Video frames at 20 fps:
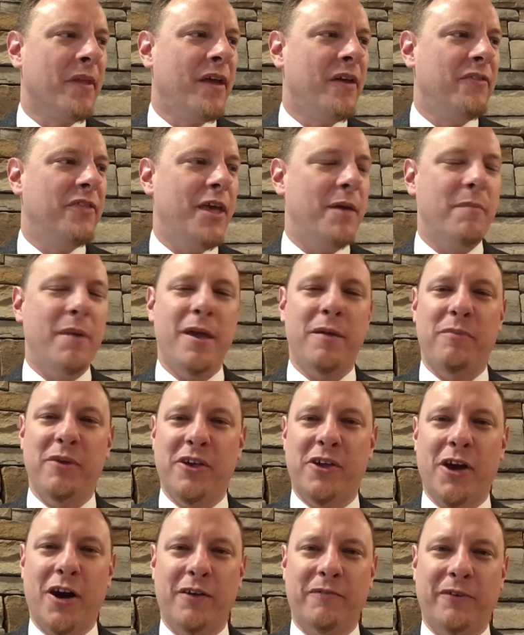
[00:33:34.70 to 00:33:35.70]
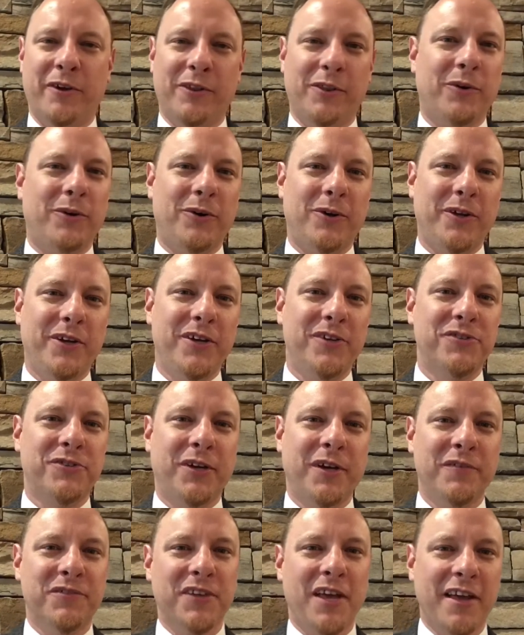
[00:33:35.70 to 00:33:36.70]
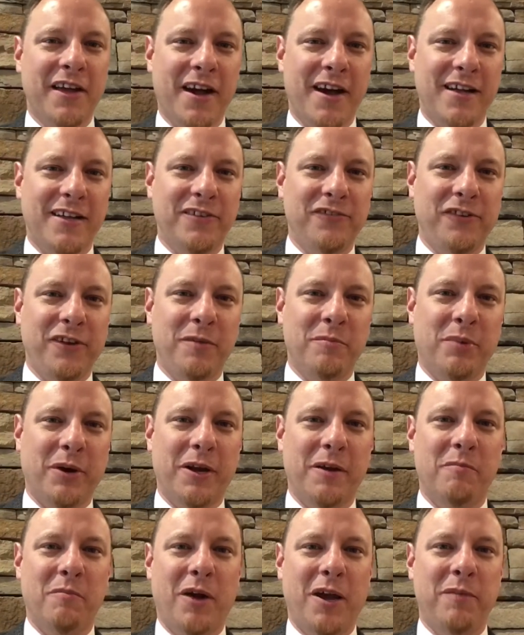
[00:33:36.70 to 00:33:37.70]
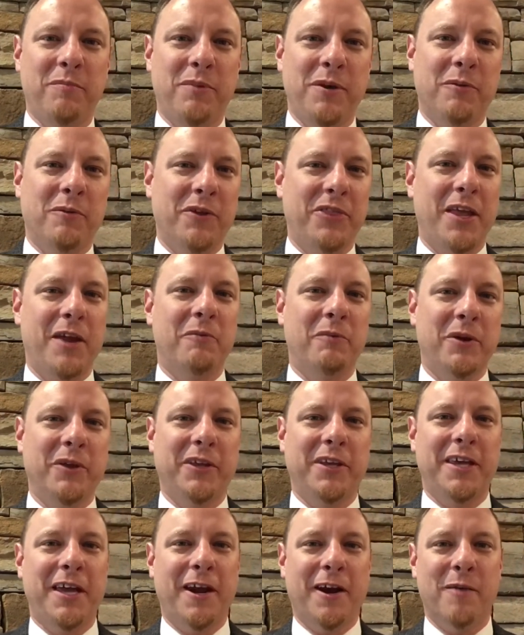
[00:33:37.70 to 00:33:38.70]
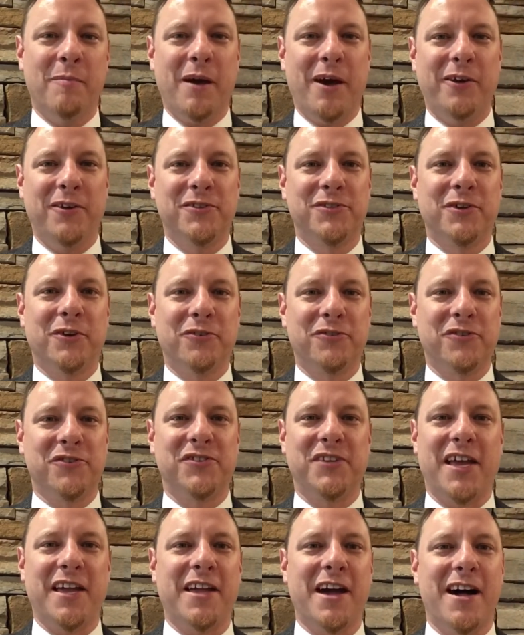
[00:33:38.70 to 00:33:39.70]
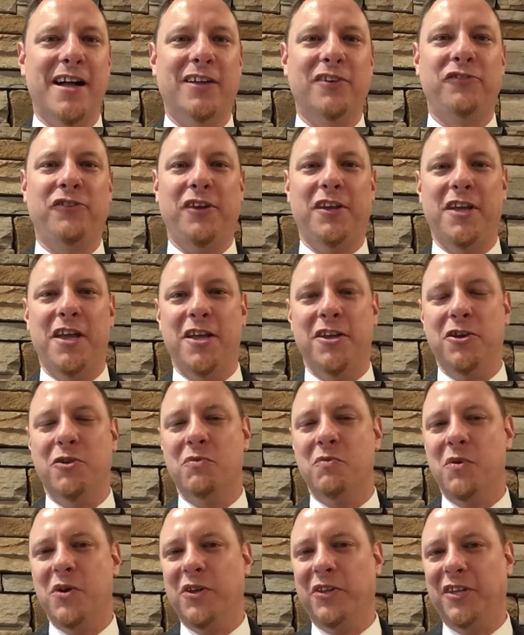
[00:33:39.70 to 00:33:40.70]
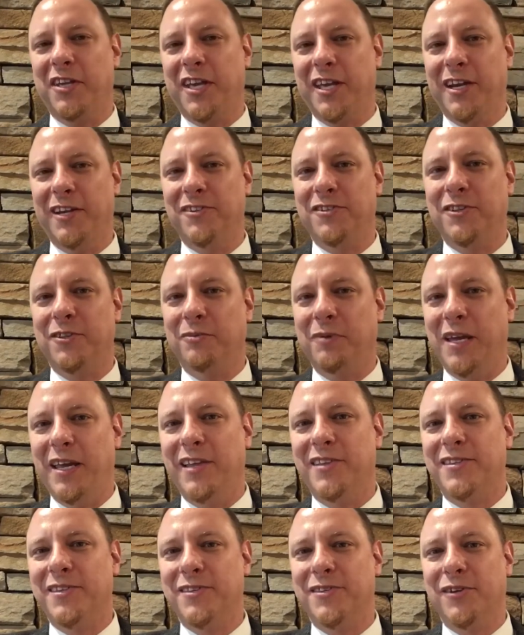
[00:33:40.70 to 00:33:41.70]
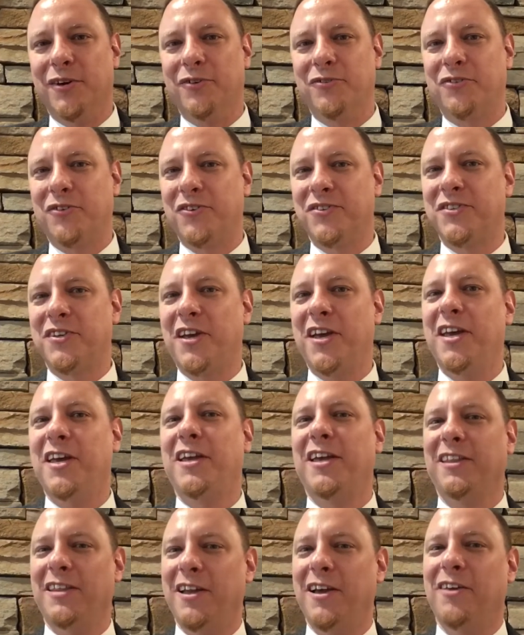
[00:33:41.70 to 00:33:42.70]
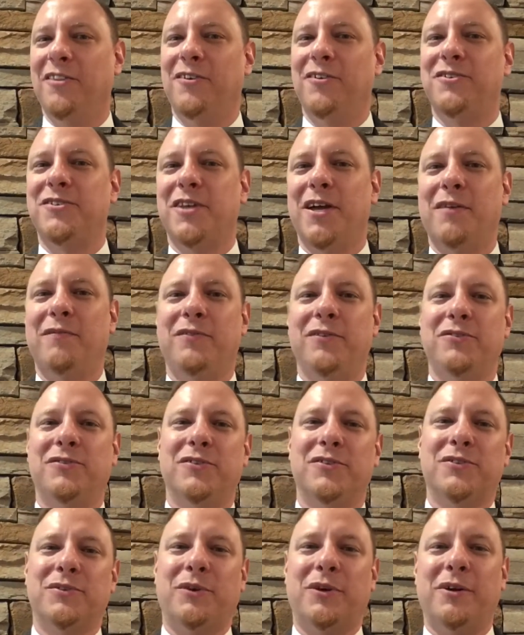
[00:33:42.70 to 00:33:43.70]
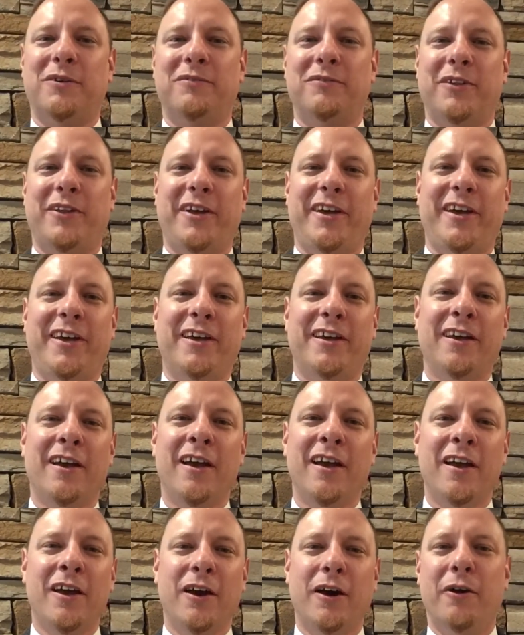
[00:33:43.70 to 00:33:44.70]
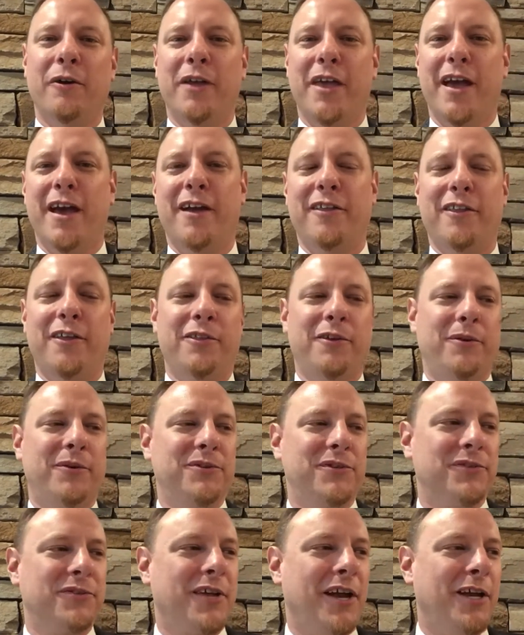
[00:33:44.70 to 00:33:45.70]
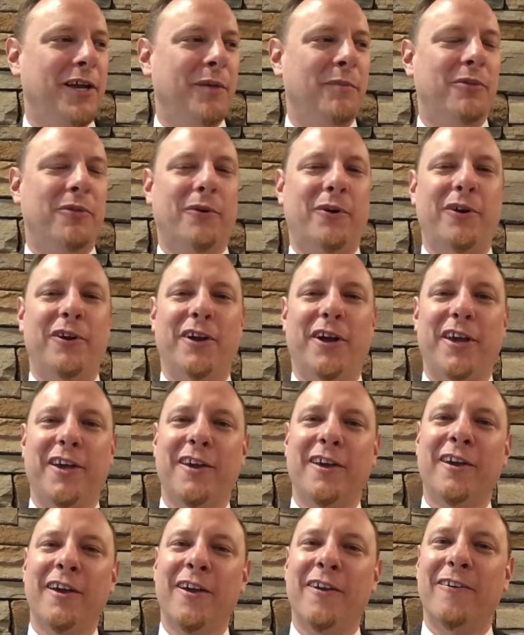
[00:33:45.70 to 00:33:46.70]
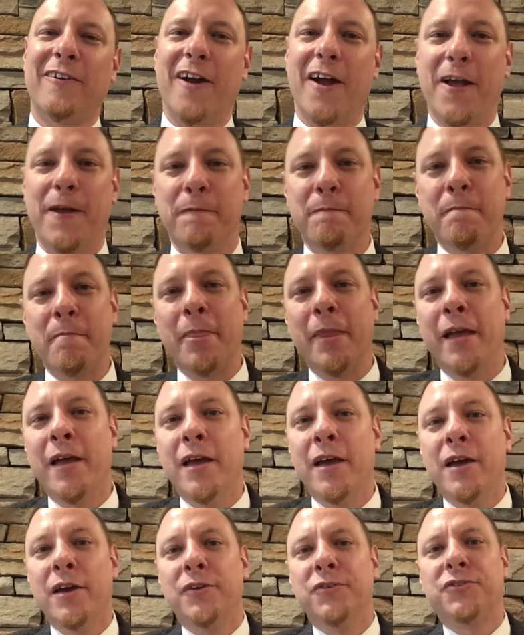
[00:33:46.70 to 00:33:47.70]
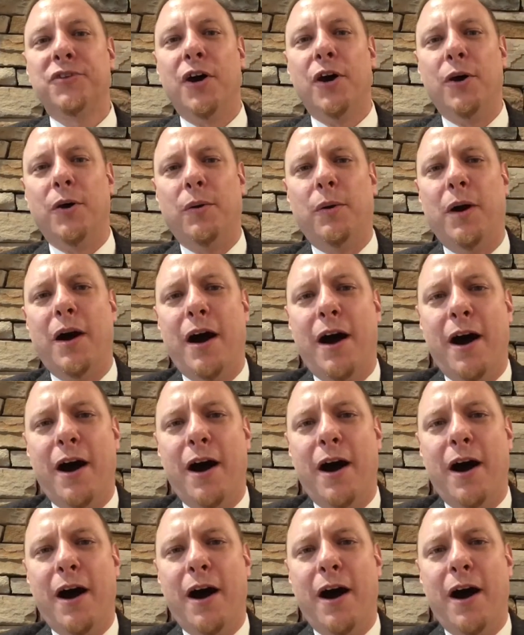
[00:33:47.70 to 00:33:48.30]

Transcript: they may be covering the whole history of psychology, but it might be what they really care about is social psychology, and you really get into the weeds in social psych, and the other stuff is just sort of like, oh yeah, and then there was this guy named Thorndike, right? So,